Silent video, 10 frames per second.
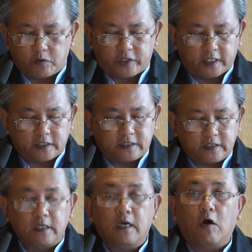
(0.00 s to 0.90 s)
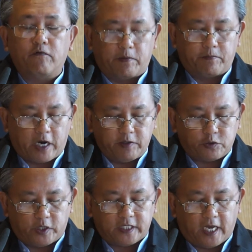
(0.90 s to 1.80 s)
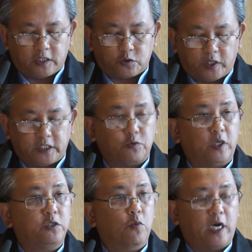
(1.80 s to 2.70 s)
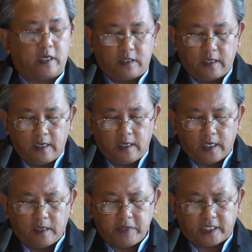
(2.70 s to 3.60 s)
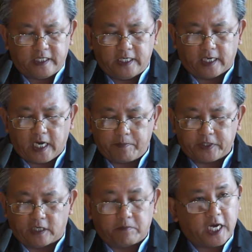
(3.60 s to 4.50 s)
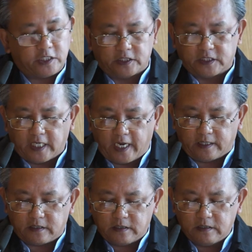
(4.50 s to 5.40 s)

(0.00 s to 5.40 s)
protests on February 28, 2021, in Myitkyina capital of Kachin State,